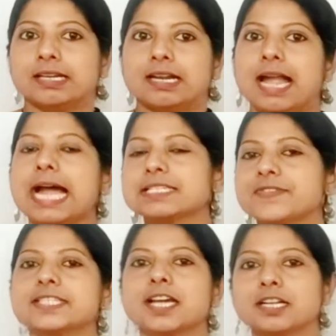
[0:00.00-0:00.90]
As we
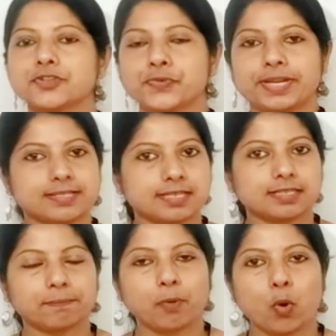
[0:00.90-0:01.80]
start reading the
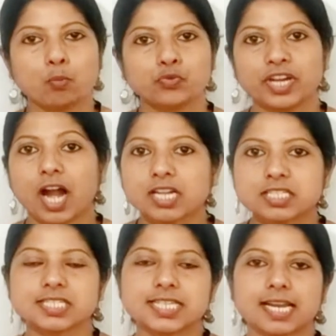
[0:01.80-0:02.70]
poem, we
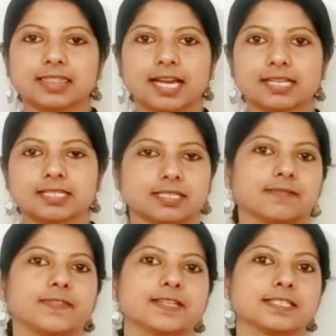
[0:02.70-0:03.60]
understand that
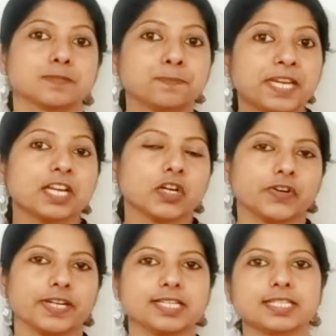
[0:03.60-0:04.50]
the speaker
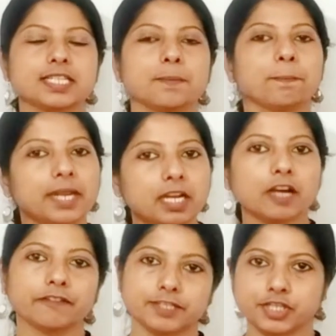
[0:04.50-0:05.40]
is in the middle of
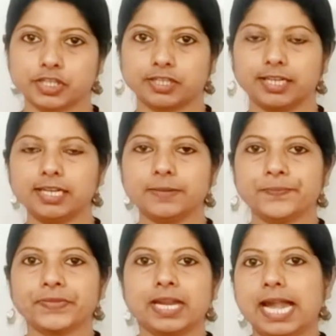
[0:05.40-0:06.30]
a journey
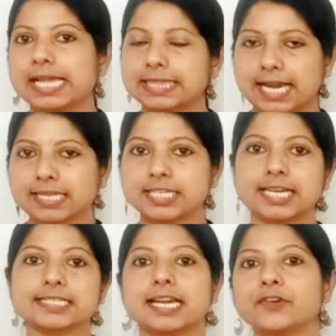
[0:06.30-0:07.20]
and that he has
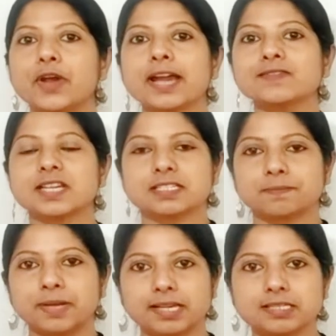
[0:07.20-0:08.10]
arrived at a
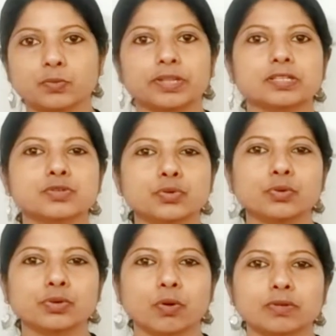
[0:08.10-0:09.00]
place where the two
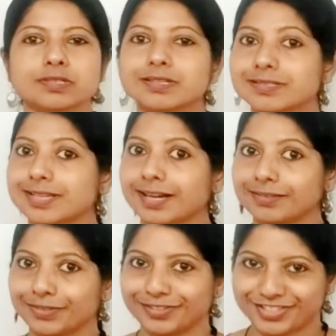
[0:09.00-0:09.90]
roads
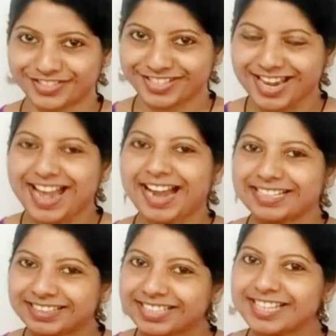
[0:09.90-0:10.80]
diverged. And
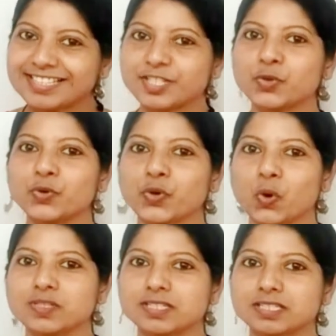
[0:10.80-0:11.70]
these two
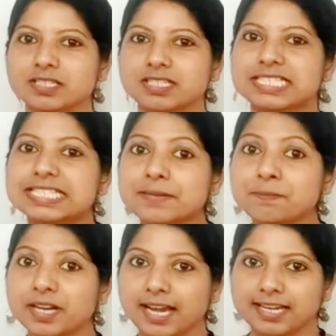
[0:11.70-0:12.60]
roads
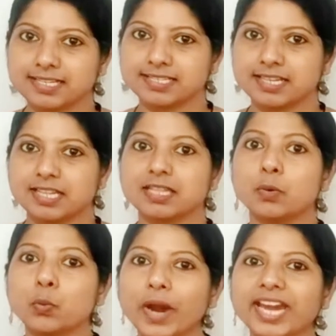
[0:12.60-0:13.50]
symbolize the
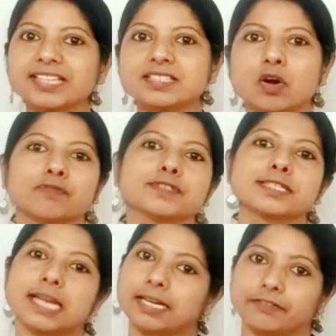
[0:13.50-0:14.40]
ways of his
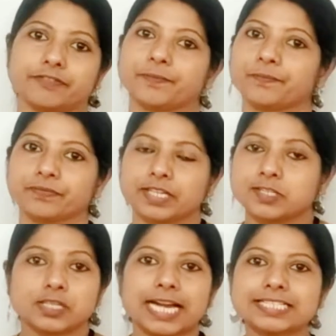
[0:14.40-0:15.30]
life. So
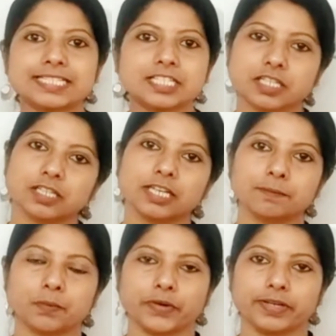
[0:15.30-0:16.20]
that is a turning
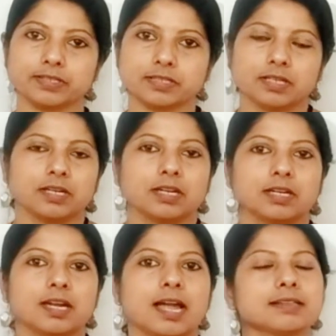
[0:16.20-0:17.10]
point.
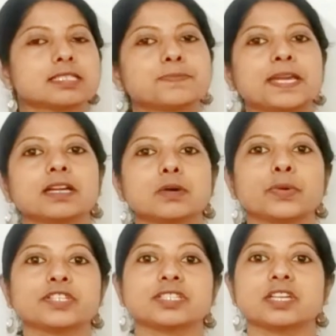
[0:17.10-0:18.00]
And the speaker
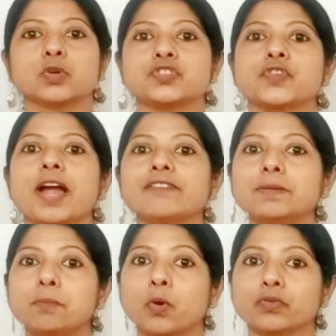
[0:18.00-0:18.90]
wishes he could travel
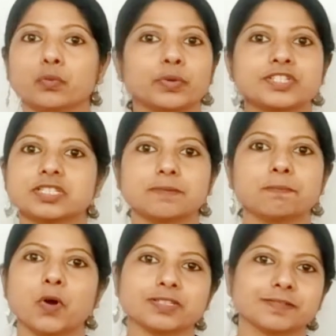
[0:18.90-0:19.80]
both, which is
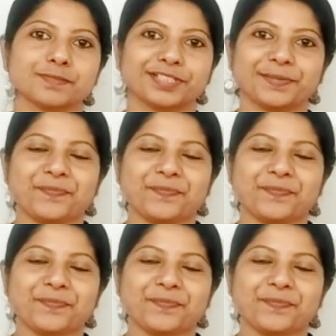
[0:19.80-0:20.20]
impossible.